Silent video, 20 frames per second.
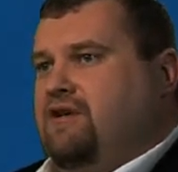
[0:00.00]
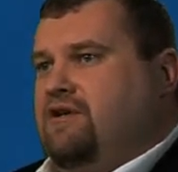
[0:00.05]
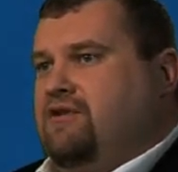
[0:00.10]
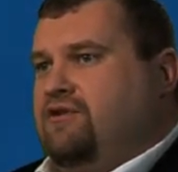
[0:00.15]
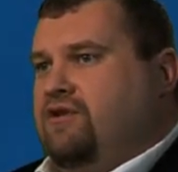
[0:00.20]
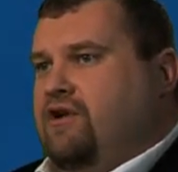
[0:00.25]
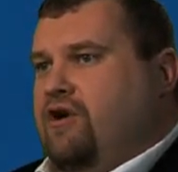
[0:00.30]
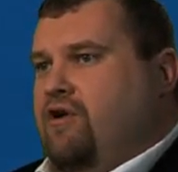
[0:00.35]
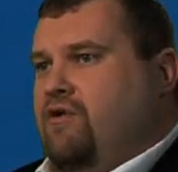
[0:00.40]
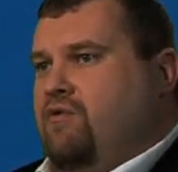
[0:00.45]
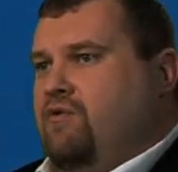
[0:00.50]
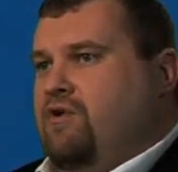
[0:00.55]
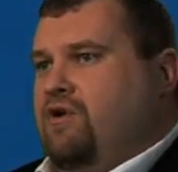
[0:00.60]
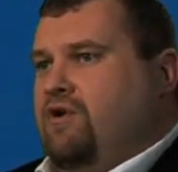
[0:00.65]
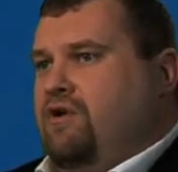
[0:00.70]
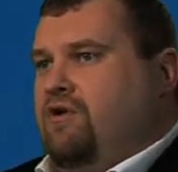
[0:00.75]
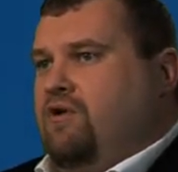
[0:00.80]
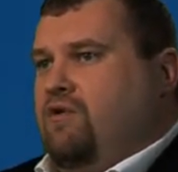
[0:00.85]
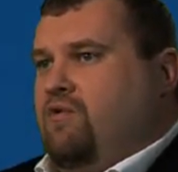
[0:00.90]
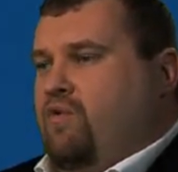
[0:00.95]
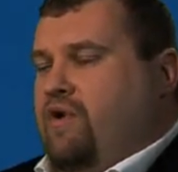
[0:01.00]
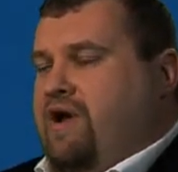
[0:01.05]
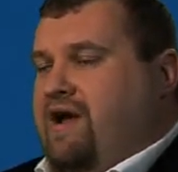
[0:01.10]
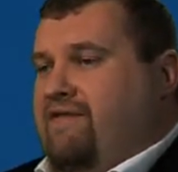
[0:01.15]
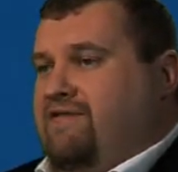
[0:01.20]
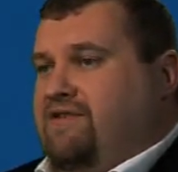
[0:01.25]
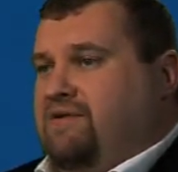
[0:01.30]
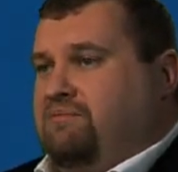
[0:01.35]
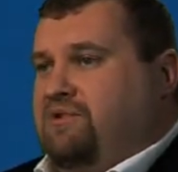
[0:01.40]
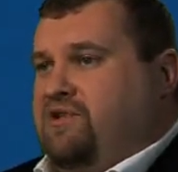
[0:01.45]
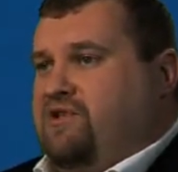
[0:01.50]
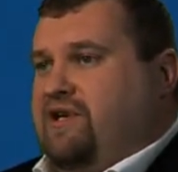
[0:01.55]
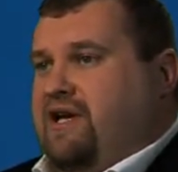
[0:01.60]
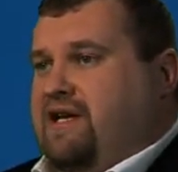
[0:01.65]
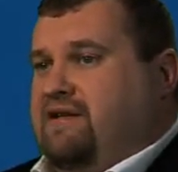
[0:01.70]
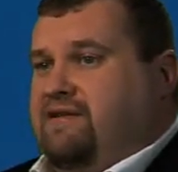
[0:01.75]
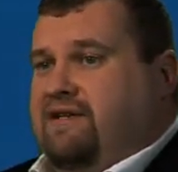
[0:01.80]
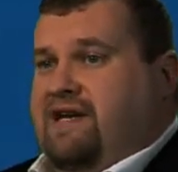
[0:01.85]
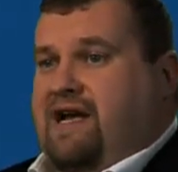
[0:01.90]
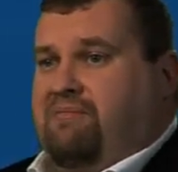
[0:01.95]
So we have to
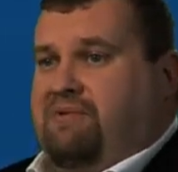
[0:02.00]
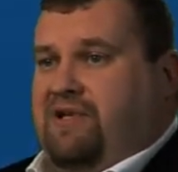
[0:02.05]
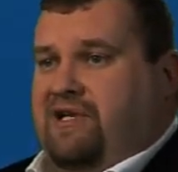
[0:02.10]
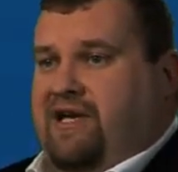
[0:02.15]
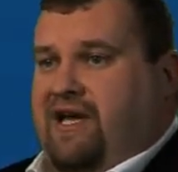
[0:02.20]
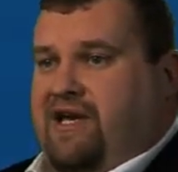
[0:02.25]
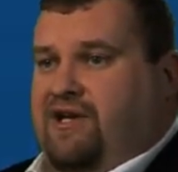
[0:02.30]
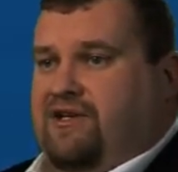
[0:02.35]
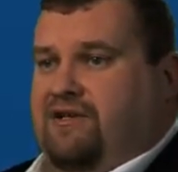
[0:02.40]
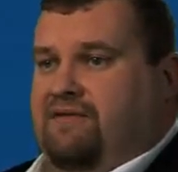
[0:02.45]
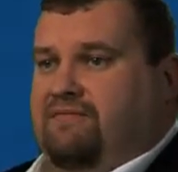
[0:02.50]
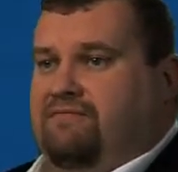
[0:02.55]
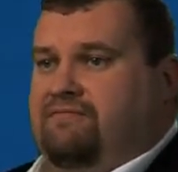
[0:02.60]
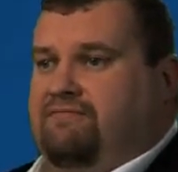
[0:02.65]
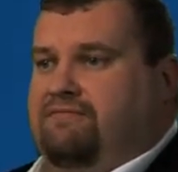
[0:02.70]
protect an application.